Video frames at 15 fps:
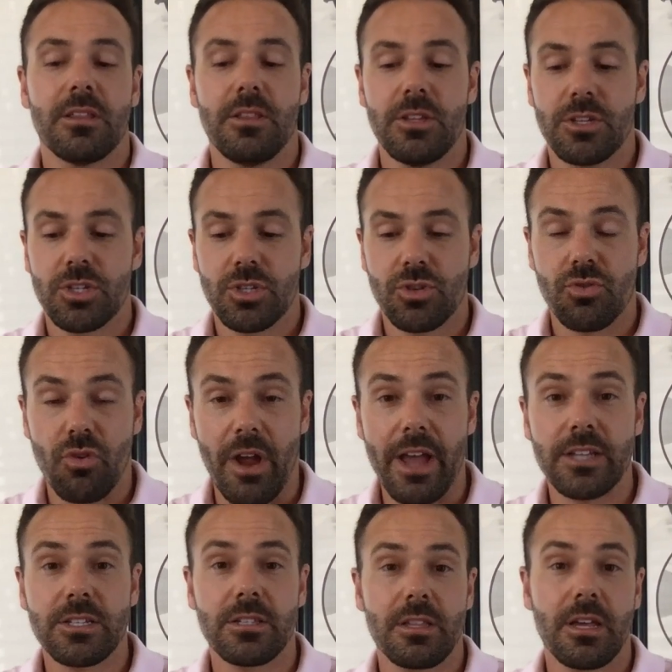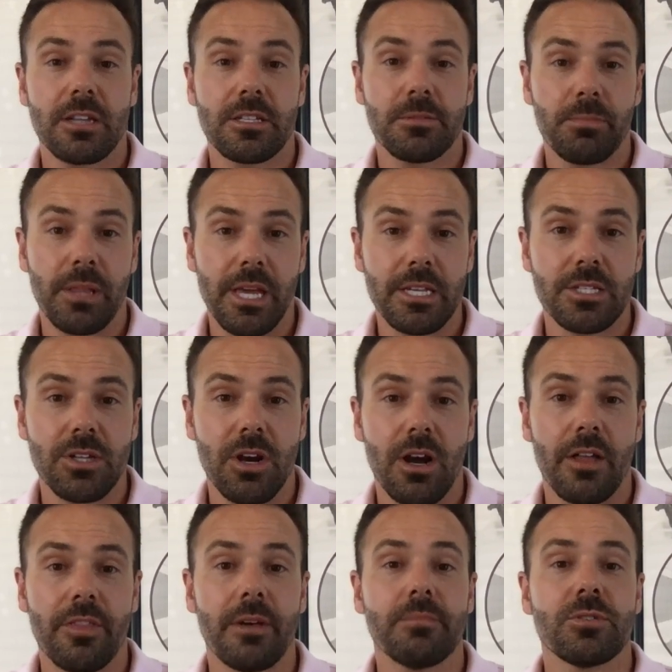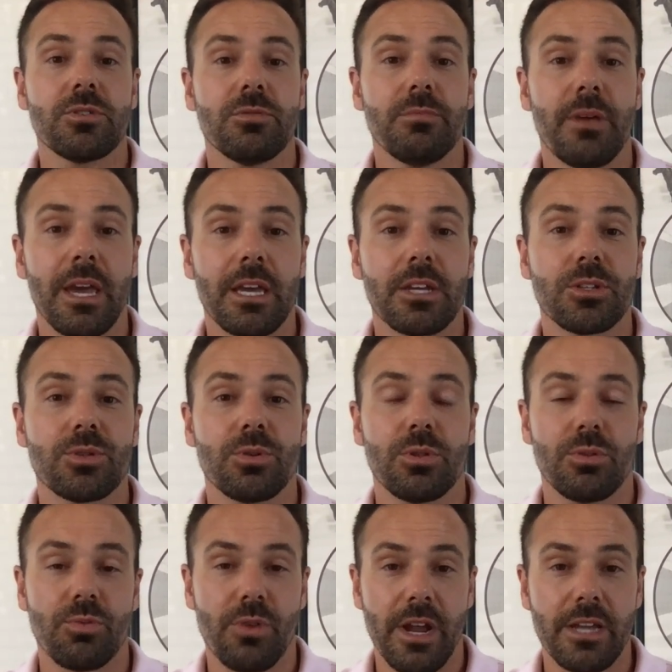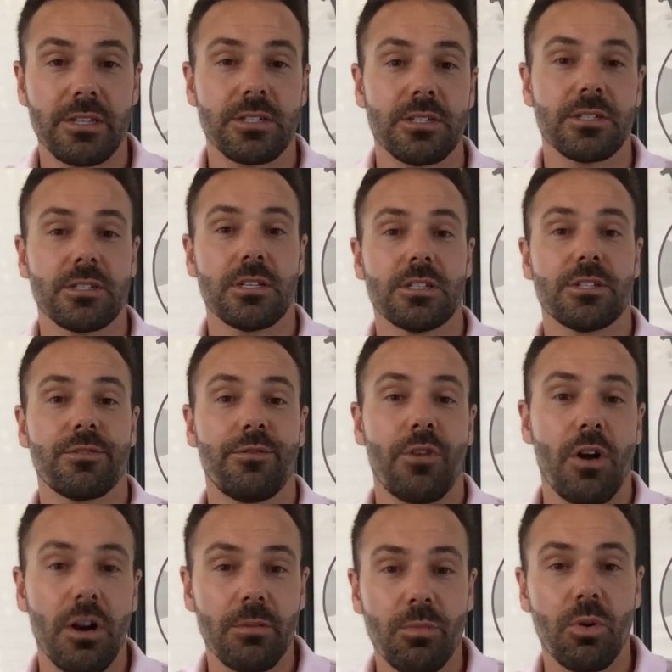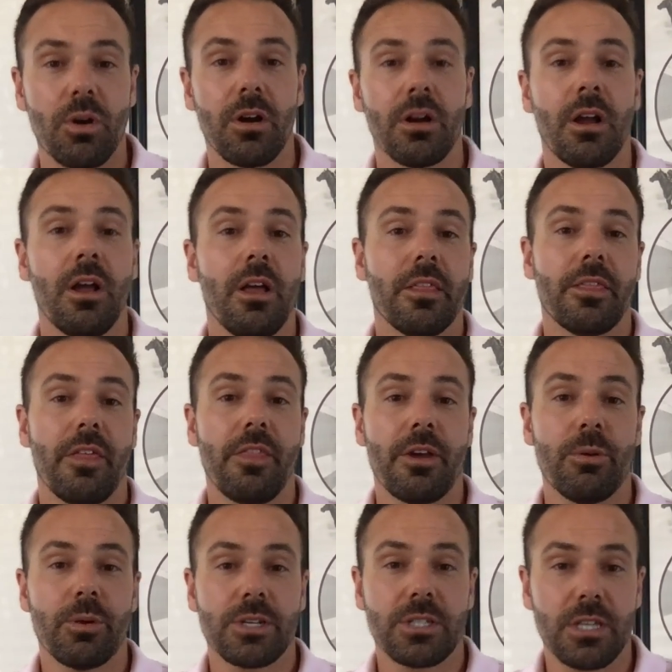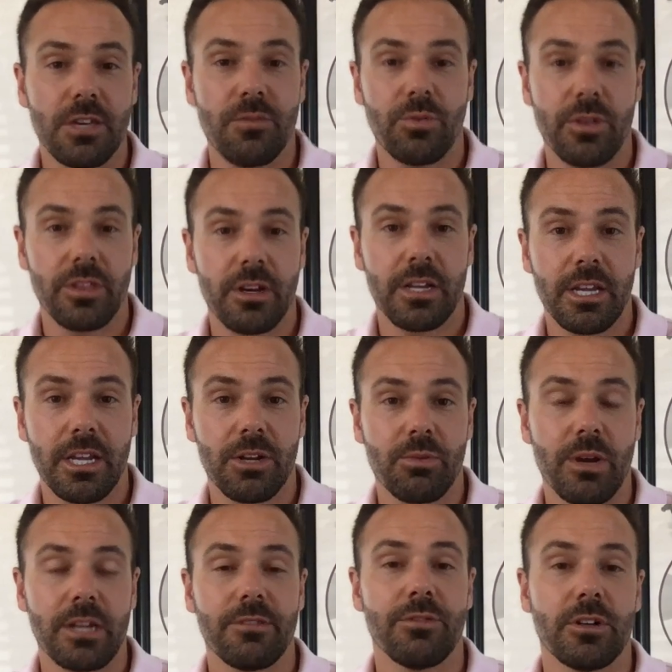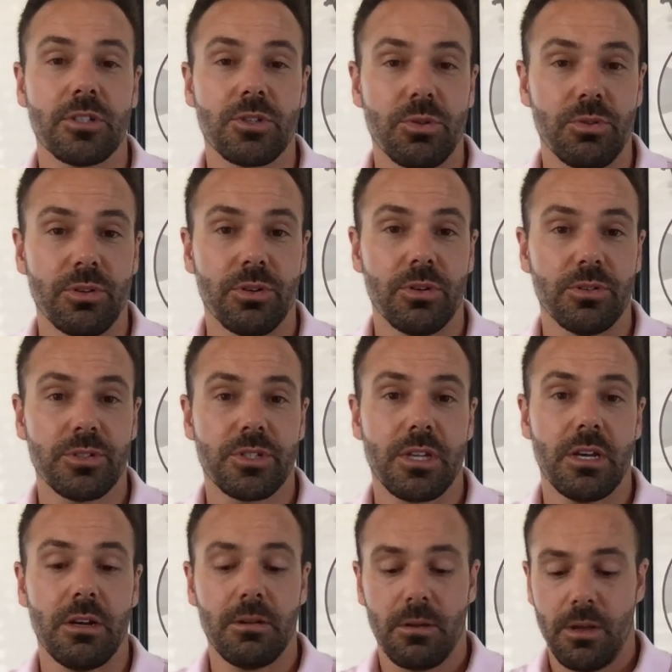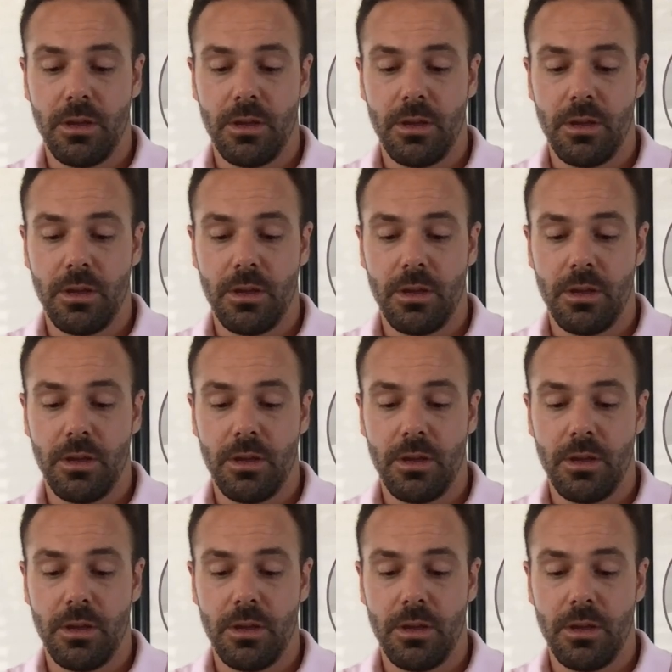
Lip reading: the stress that is placed on them to make it to the races is far more than they receive when they're getting ready for a 2-year-old sale.